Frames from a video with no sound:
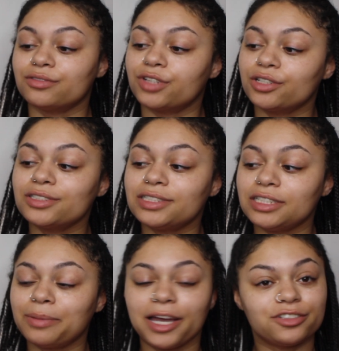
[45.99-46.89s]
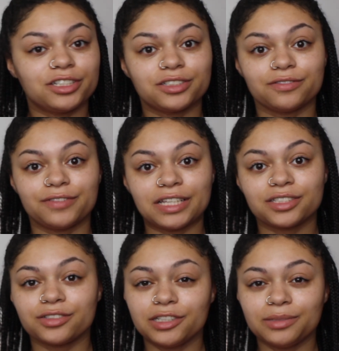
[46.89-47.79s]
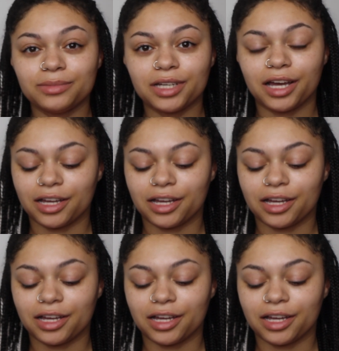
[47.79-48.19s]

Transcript: Rose Deep Hydration Face Cream.